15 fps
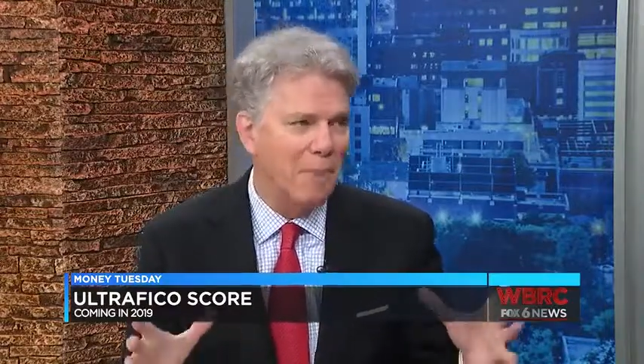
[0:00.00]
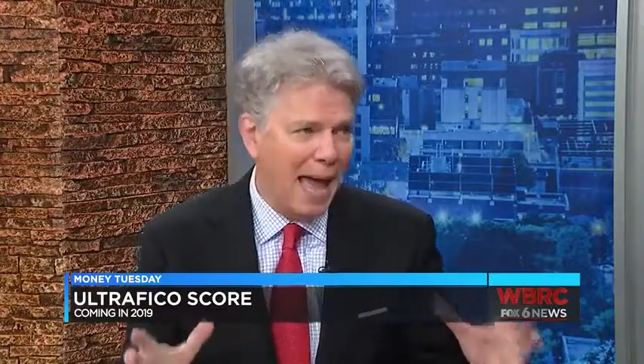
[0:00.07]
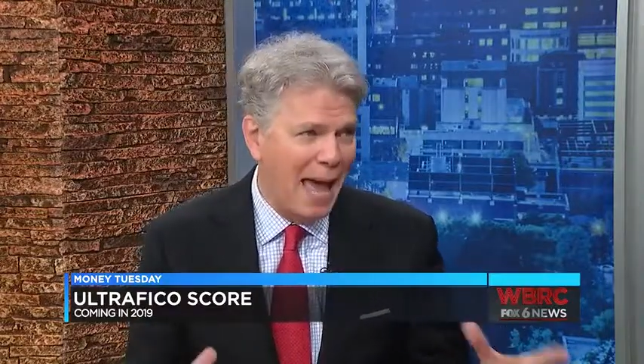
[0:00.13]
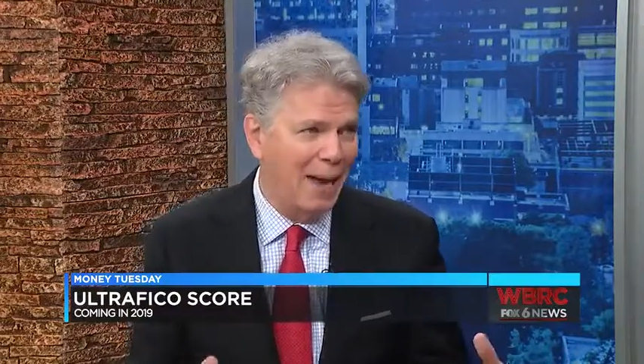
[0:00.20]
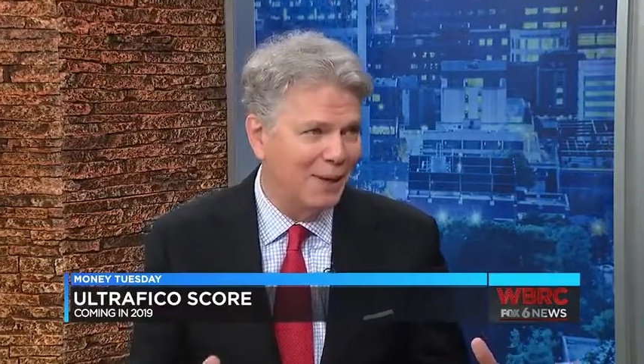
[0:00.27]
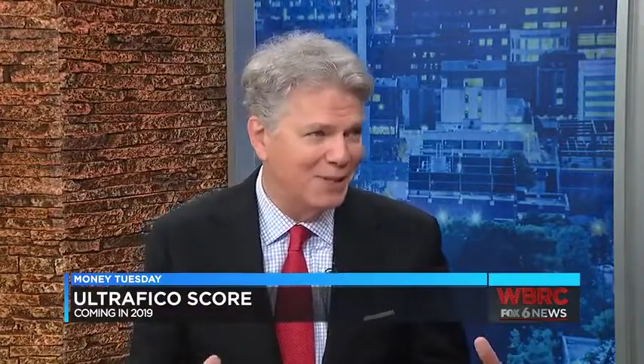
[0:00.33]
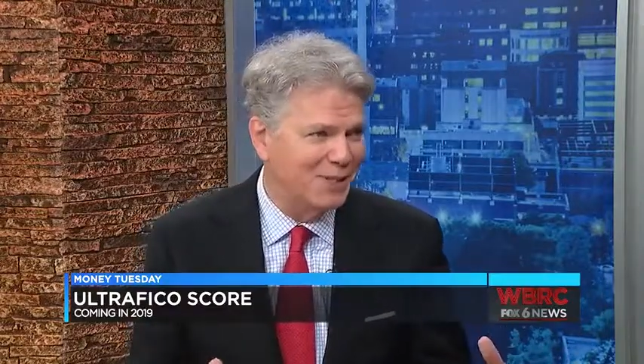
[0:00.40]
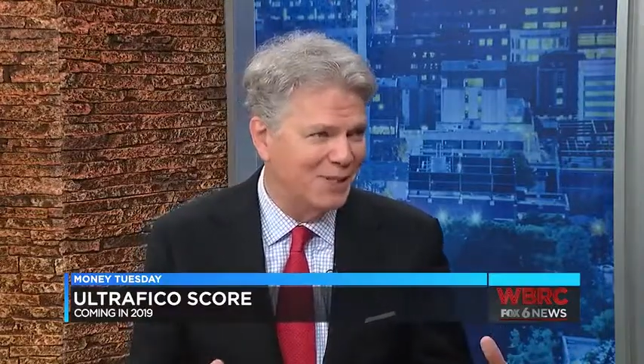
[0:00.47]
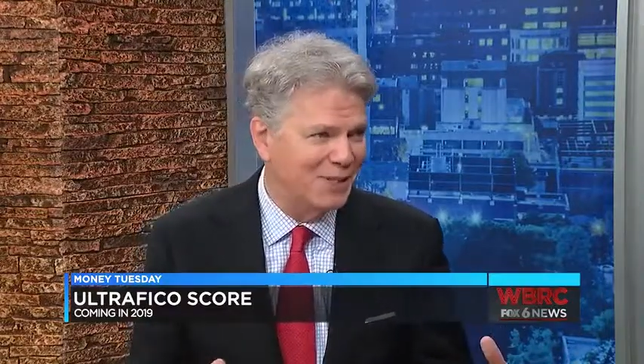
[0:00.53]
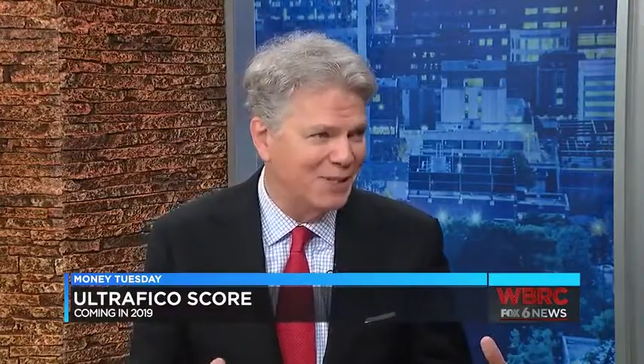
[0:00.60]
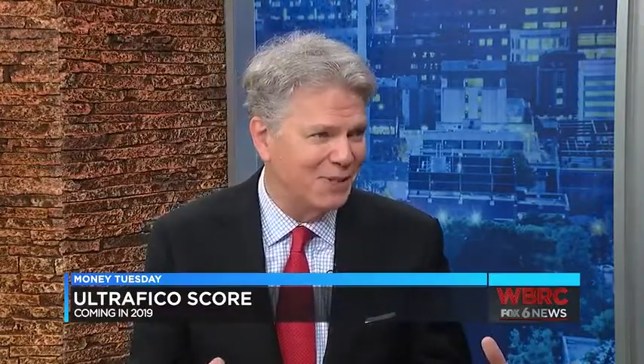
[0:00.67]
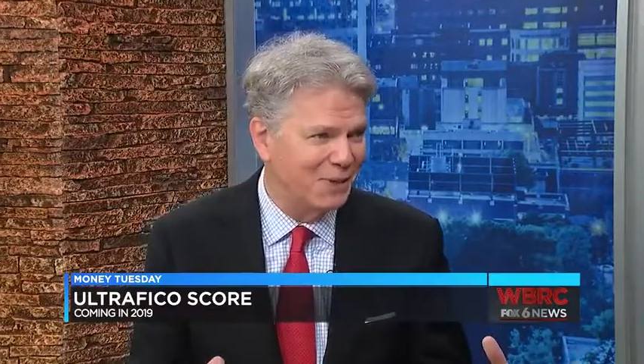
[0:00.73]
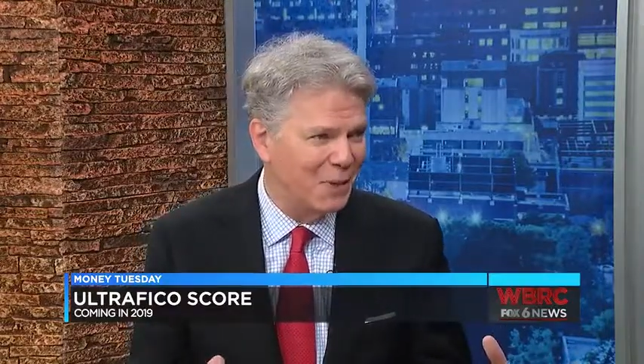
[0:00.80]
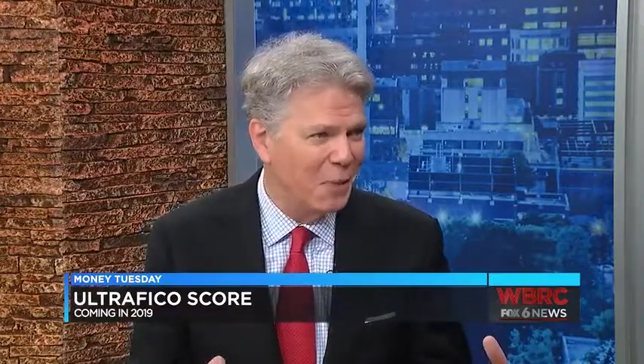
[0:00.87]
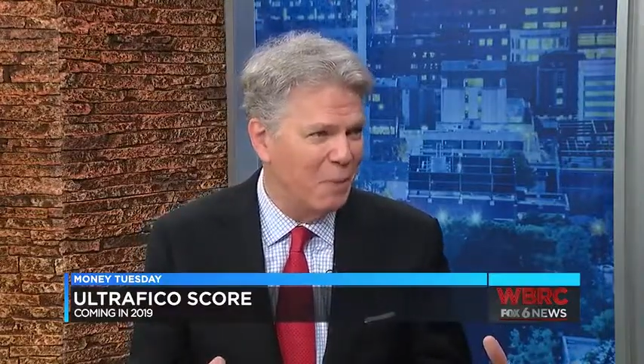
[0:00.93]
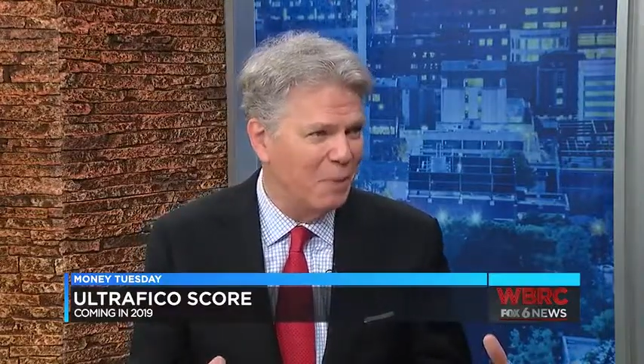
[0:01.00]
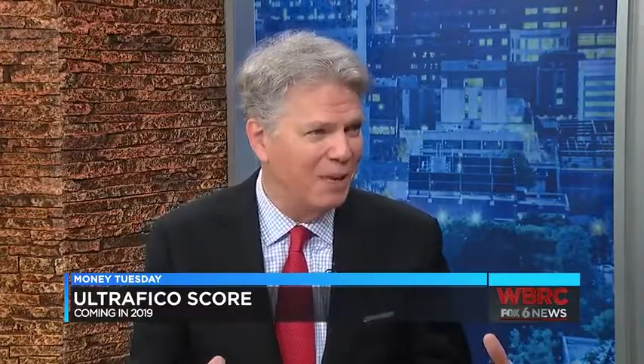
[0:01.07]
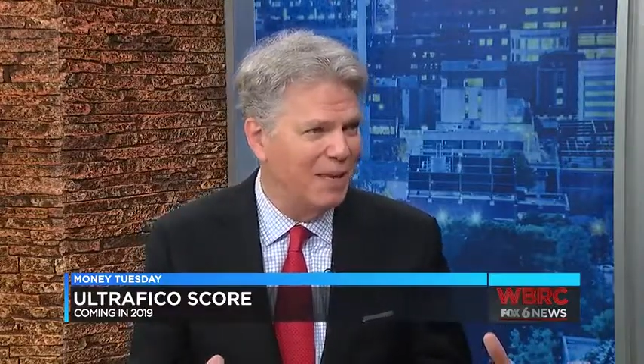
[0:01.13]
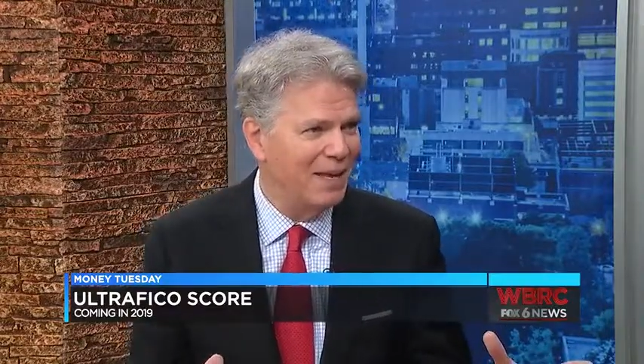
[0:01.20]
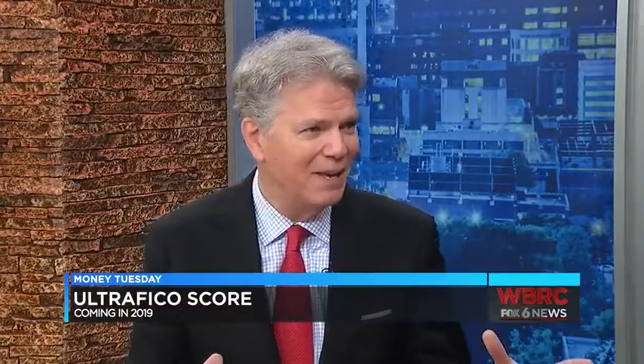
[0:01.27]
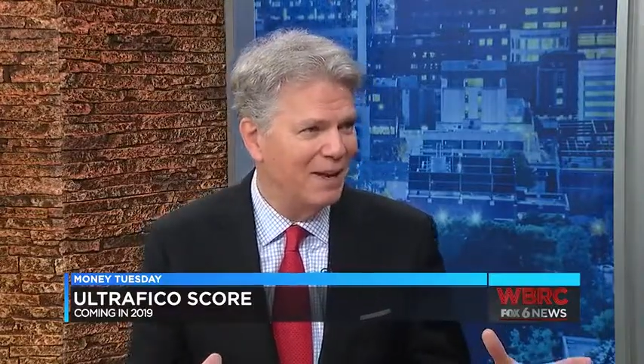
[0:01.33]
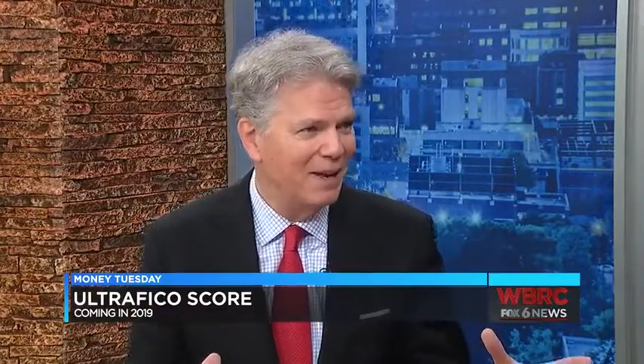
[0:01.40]
balances, so don't
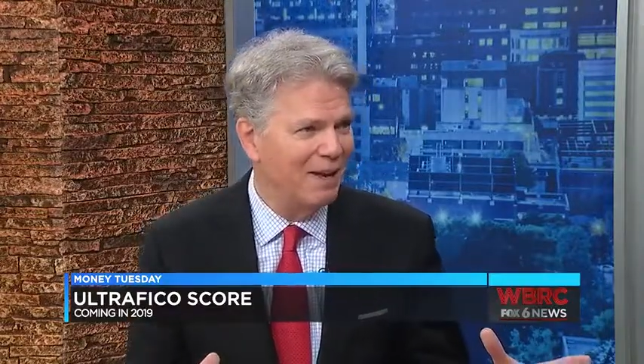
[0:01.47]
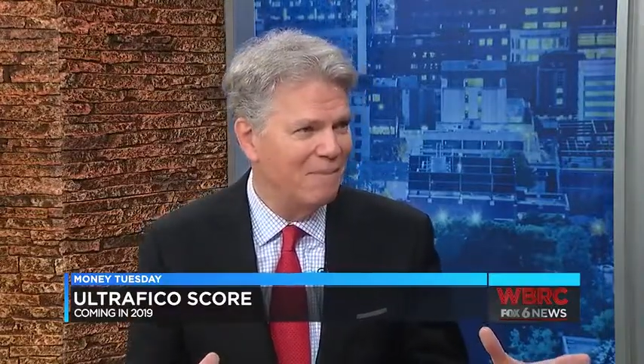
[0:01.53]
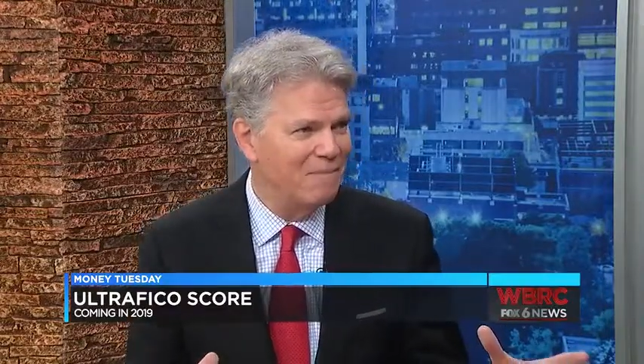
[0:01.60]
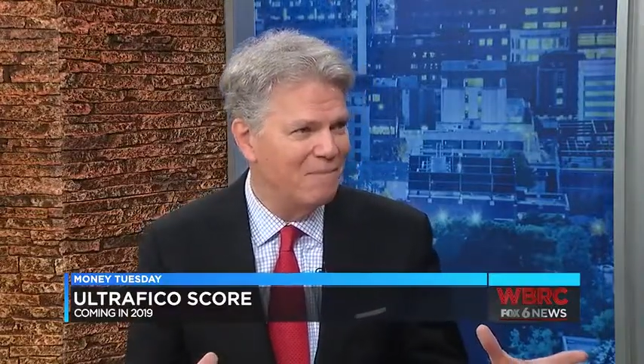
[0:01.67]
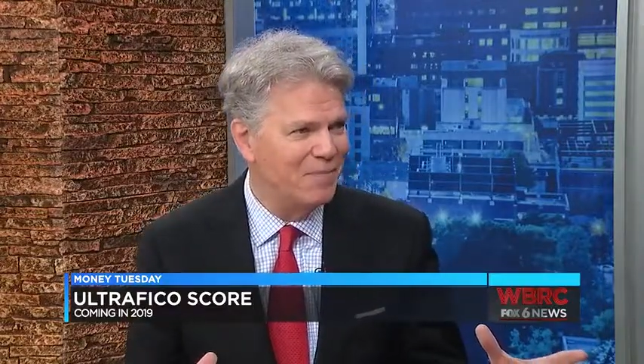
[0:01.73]
be uh,